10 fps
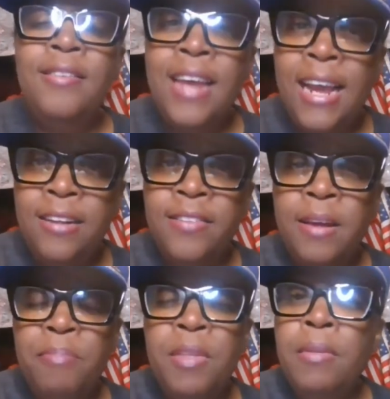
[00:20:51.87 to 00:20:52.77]
take
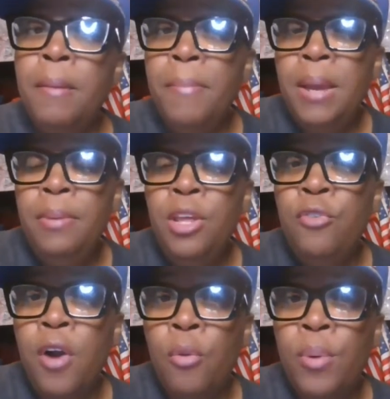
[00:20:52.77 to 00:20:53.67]
something that maybe
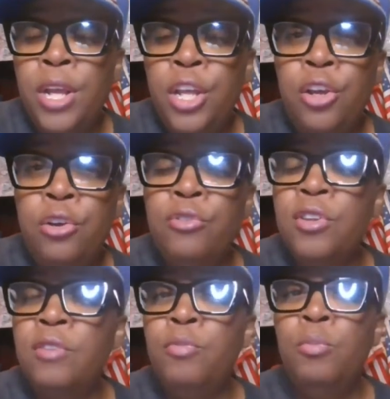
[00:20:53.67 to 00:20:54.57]
you've already
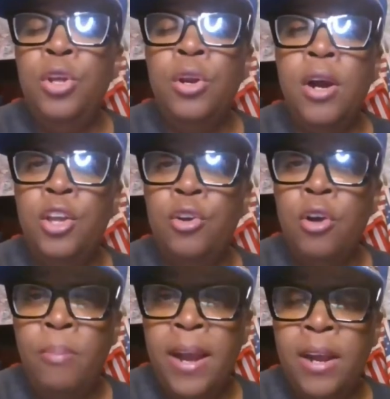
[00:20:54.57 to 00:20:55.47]
used? You know how you
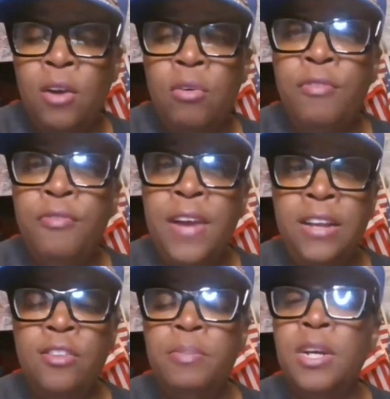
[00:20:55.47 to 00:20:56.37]
go back on
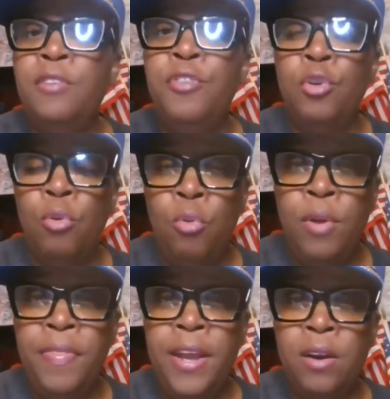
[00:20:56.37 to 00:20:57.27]
Facebook if you're
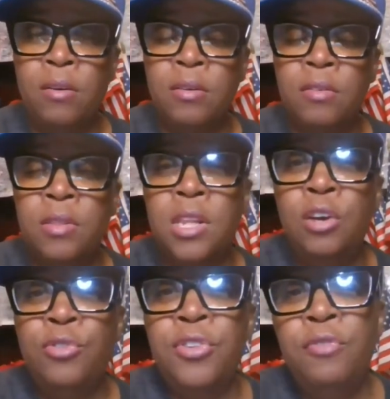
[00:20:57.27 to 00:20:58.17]
on there,
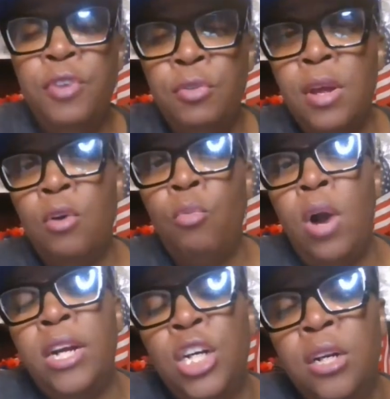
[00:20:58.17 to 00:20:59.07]
those of you that are
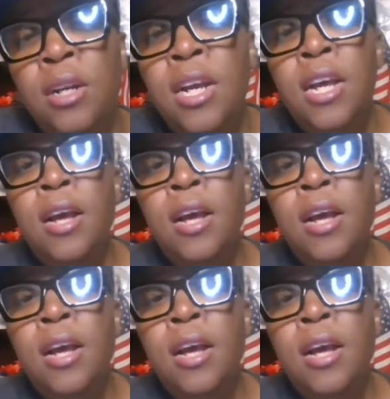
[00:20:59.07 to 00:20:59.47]
watching.